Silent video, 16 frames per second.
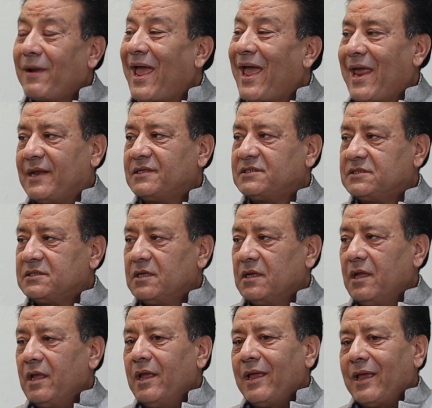plans.
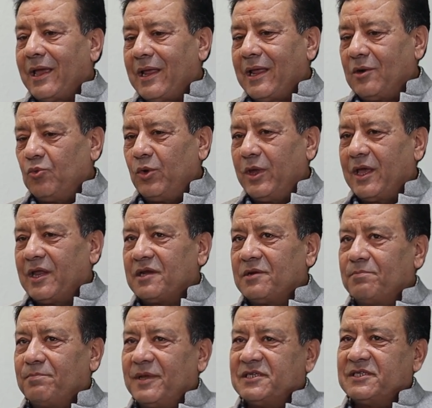And we
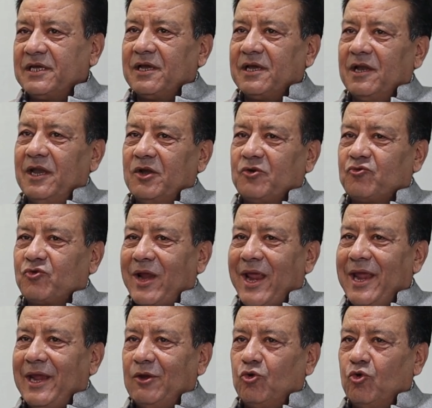are basically
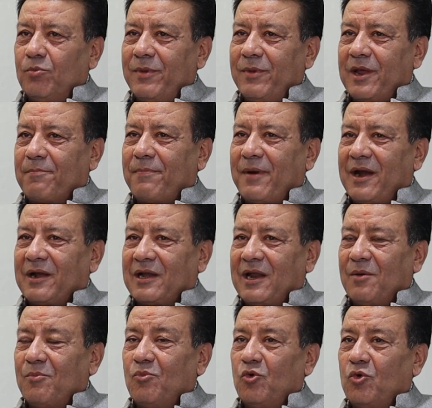trying to make
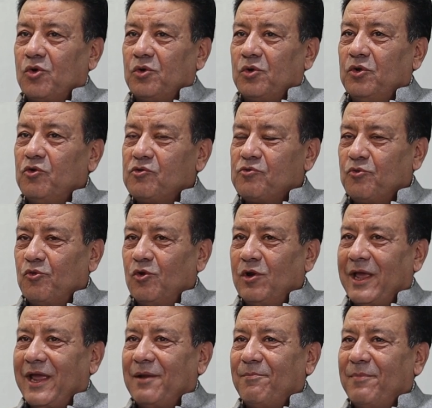PATA more
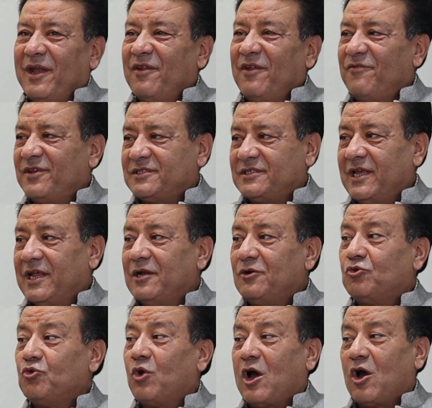useful and
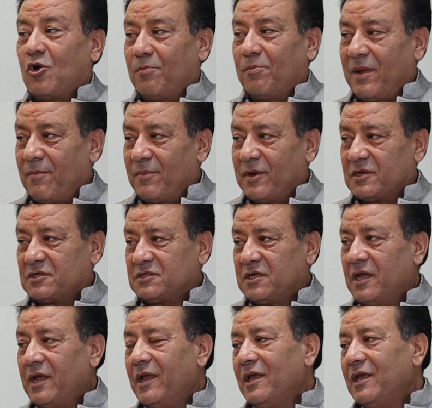beneficial to our
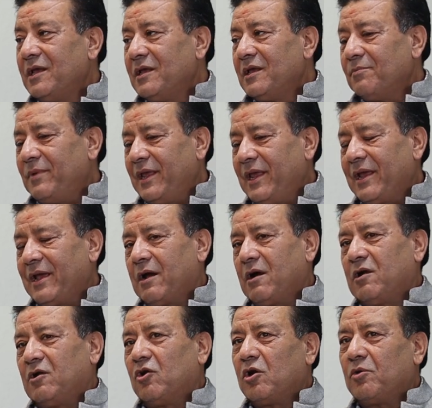members. Being
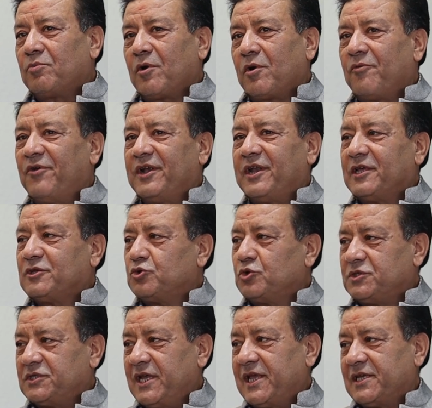a non-profit
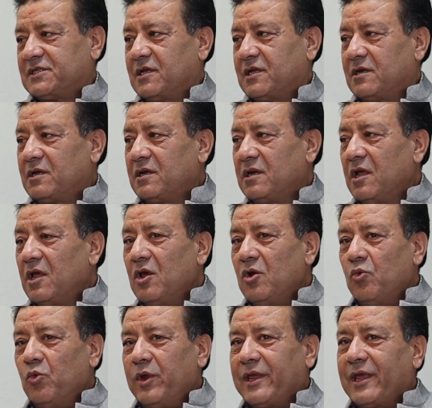association,
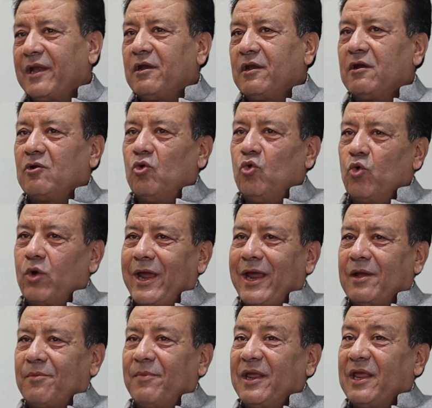we cannot look
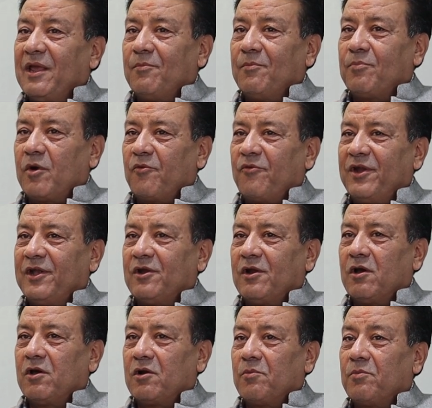at making profit
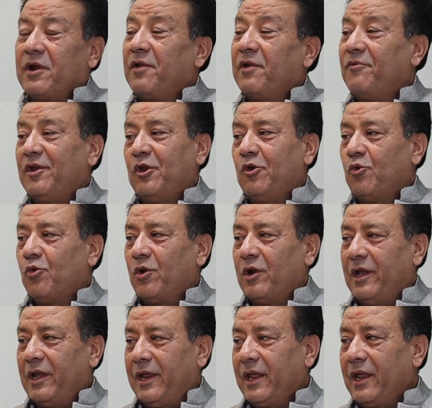or revenue
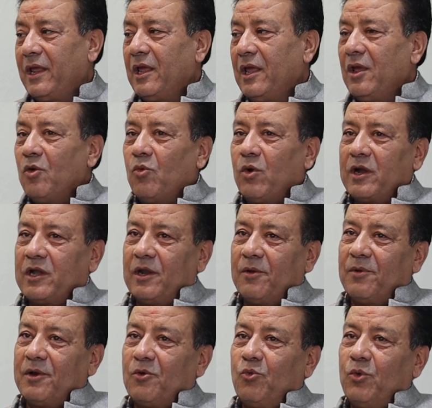only.
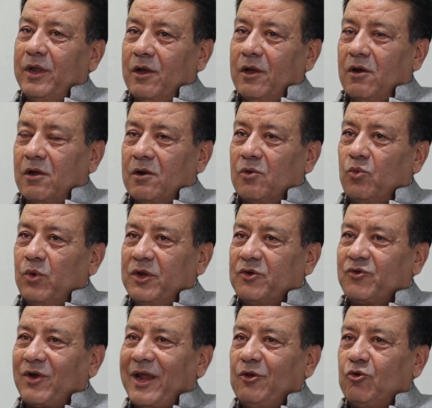Whatever we earn, we
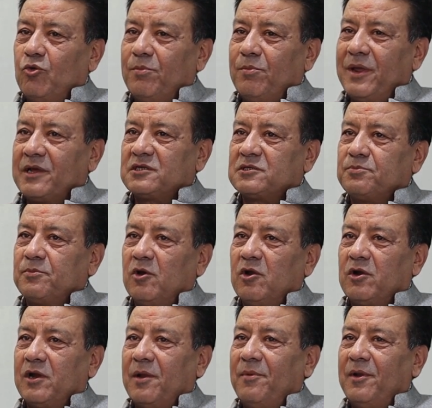try to make
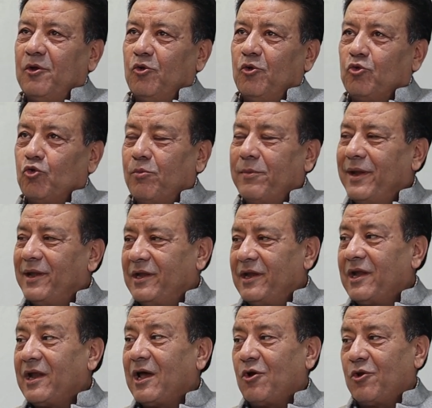small revenue to
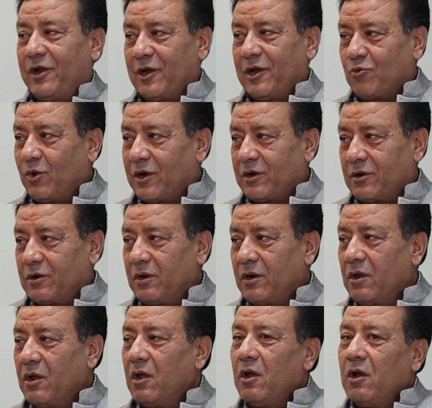maintain our headquarters.
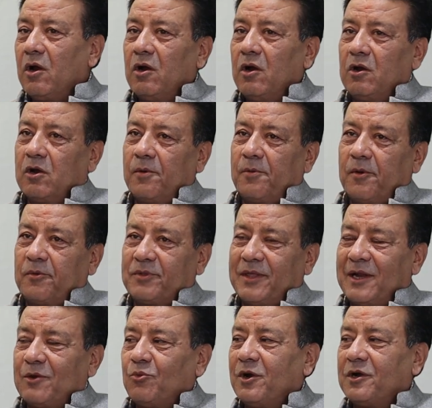On top of
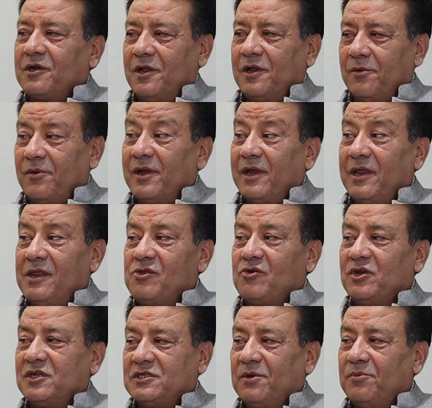that, whatever
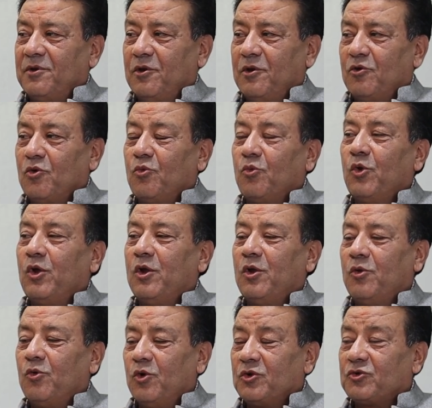is received, you know,
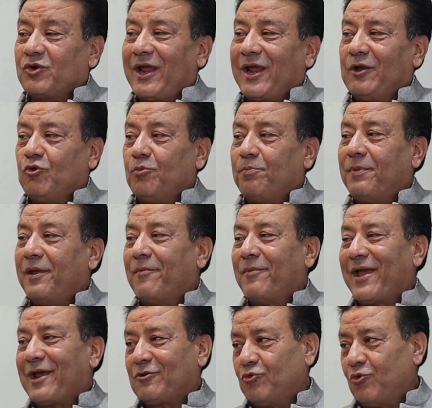we will try to pay
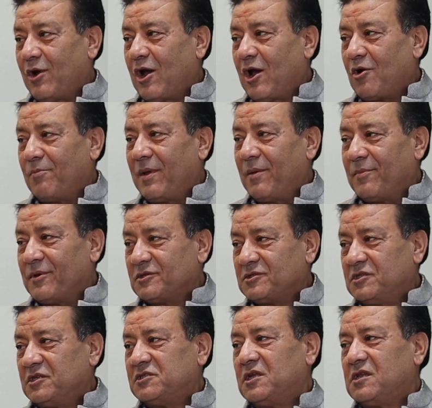back to our members.
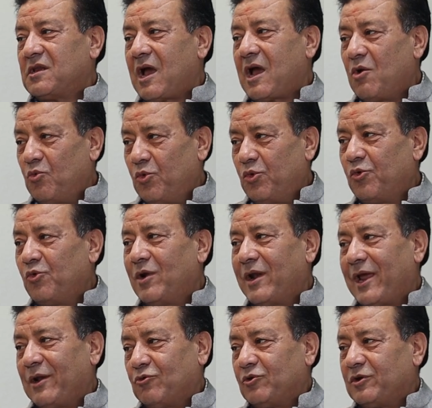This is how we would
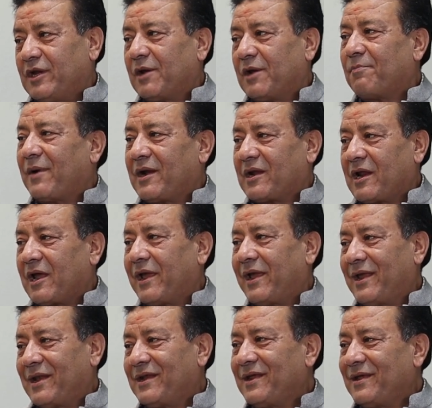like to take part
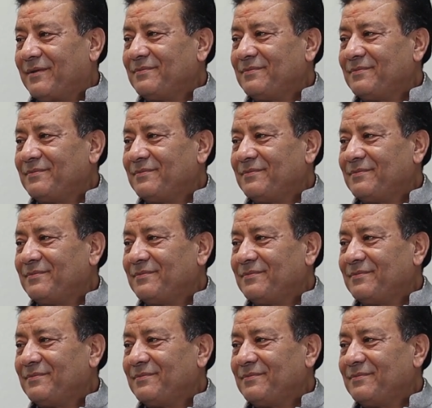ahead.